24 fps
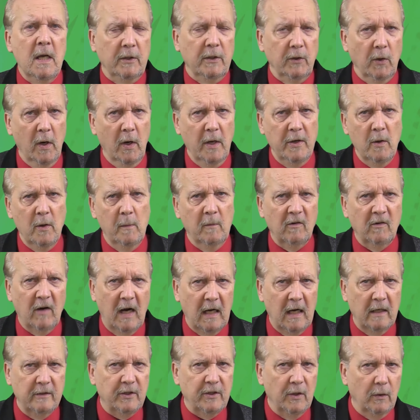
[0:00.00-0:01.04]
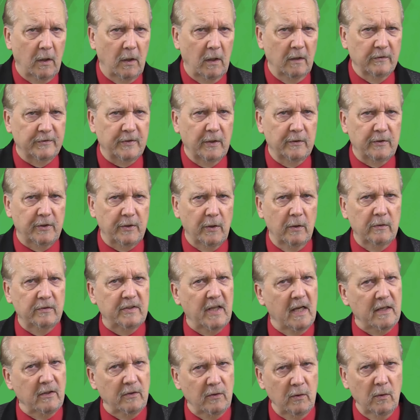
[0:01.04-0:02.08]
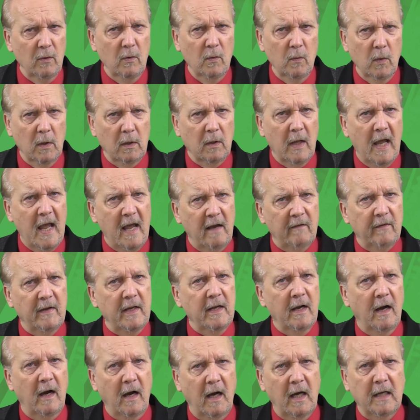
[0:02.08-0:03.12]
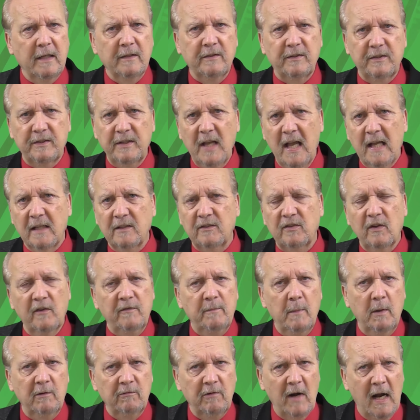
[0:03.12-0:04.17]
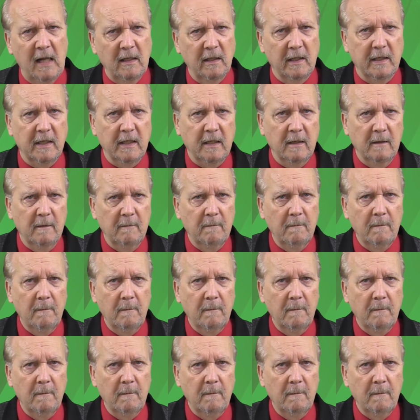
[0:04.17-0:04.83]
Your numerology also shows that you will have a high sense of morality.